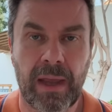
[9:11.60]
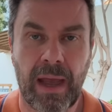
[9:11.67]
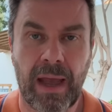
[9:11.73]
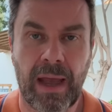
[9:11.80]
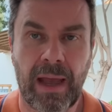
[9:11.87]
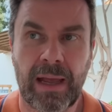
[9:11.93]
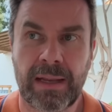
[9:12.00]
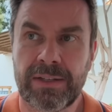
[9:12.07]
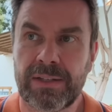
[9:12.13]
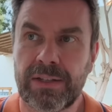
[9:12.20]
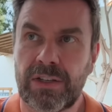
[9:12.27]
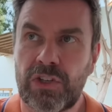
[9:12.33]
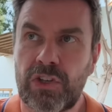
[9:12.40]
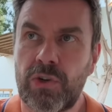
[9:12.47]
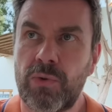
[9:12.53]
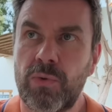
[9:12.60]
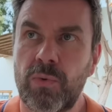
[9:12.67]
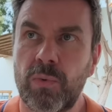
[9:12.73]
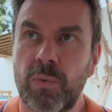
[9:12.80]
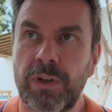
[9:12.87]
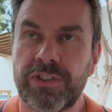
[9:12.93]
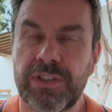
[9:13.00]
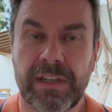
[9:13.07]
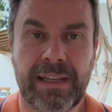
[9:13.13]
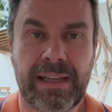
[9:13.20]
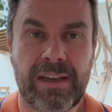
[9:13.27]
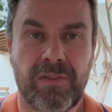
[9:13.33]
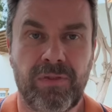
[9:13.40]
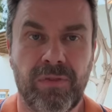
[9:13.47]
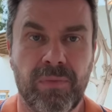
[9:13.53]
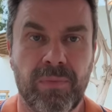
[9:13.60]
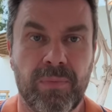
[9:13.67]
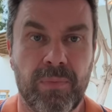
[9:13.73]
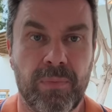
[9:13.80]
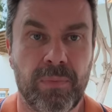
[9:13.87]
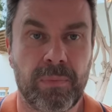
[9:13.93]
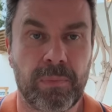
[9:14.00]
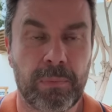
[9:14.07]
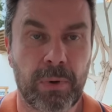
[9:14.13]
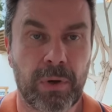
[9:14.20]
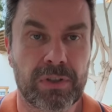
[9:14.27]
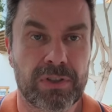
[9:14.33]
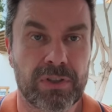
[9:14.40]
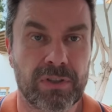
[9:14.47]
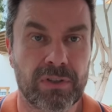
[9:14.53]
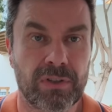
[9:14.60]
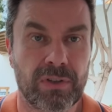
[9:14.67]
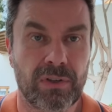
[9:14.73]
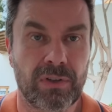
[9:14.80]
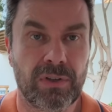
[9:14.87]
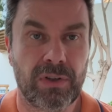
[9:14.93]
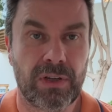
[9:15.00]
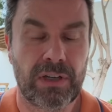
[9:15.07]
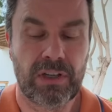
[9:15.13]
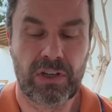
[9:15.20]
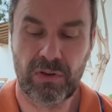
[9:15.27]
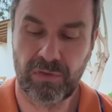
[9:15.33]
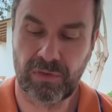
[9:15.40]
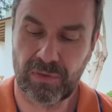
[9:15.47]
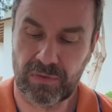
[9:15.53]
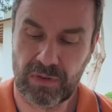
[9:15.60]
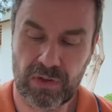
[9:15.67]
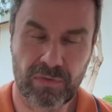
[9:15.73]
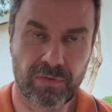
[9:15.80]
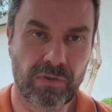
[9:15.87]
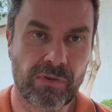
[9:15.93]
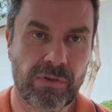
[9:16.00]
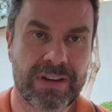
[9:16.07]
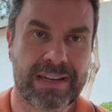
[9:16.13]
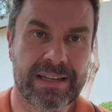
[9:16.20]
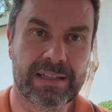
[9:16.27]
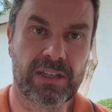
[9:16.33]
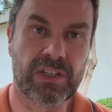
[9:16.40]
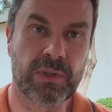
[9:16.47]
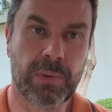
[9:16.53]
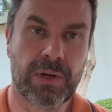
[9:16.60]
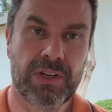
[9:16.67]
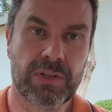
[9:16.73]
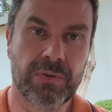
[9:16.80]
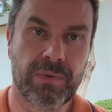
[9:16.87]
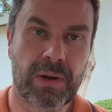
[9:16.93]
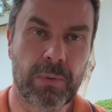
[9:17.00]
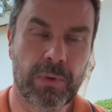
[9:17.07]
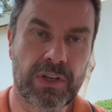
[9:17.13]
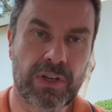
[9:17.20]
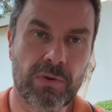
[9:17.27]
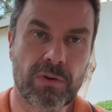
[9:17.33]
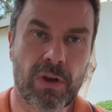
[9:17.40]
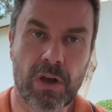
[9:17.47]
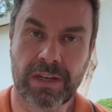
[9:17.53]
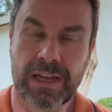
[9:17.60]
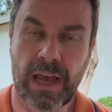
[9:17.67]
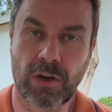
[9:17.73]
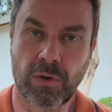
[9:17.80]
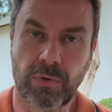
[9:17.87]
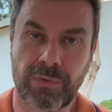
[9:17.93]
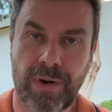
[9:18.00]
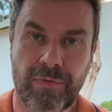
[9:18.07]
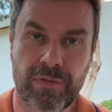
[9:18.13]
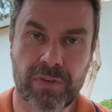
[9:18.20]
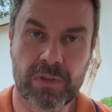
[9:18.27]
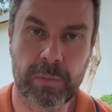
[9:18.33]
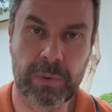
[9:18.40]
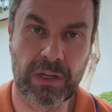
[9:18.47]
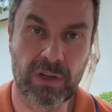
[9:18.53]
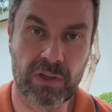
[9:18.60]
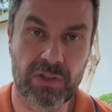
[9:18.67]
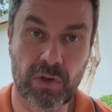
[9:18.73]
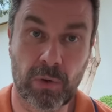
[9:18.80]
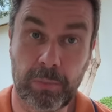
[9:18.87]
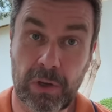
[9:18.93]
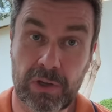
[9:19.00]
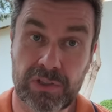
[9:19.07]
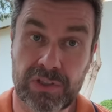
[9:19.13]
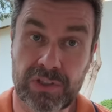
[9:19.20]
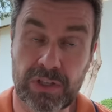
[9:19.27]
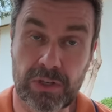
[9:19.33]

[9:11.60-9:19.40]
and you want to leave, but you're in this situation, right, where you can't get a good reference because your boss is the